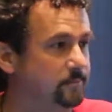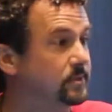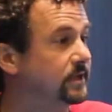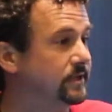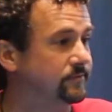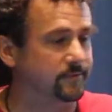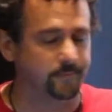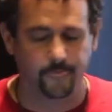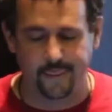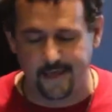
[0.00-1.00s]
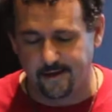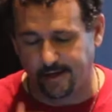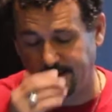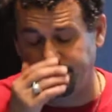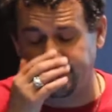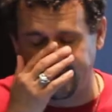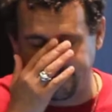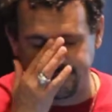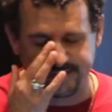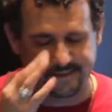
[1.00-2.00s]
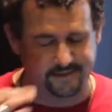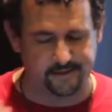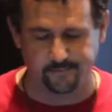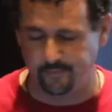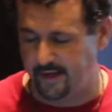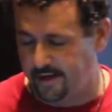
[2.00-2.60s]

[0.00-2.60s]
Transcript: belief and a political system.